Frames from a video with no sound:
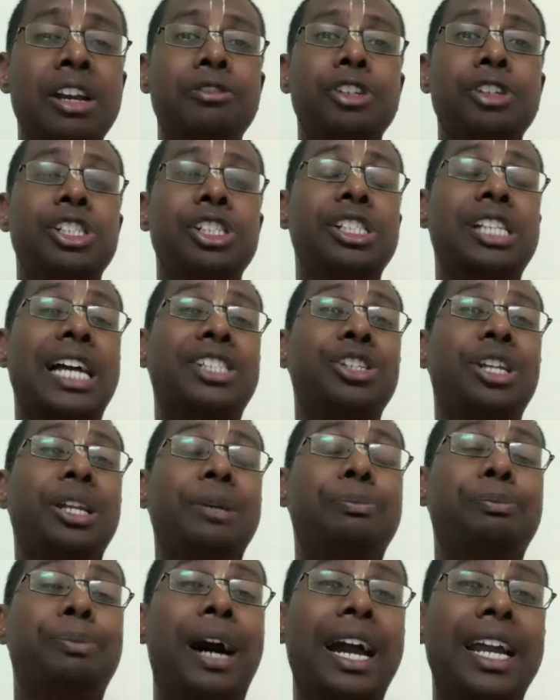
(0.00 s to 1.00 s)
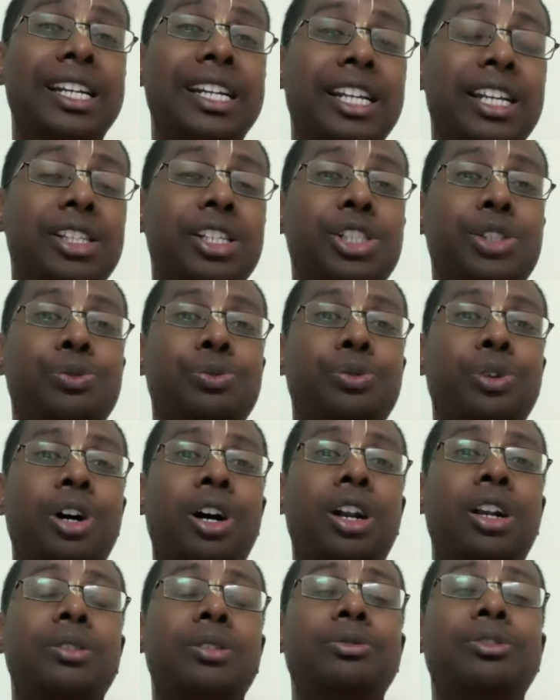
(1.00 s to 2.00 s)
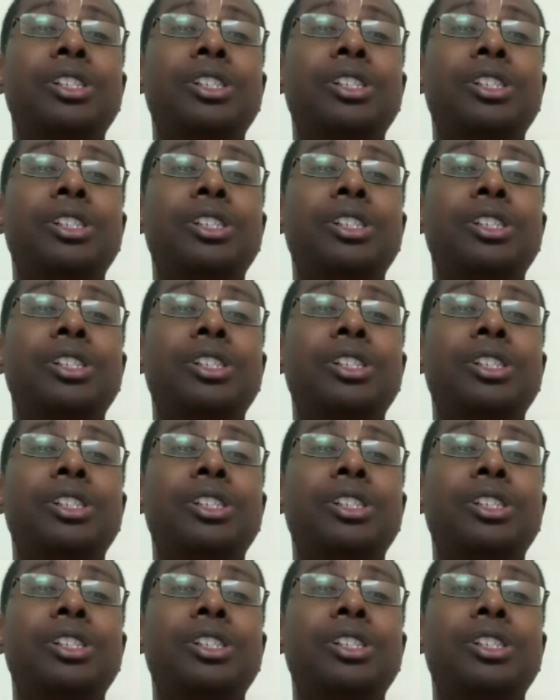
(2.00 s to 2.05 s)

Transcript: which is actually binding this world,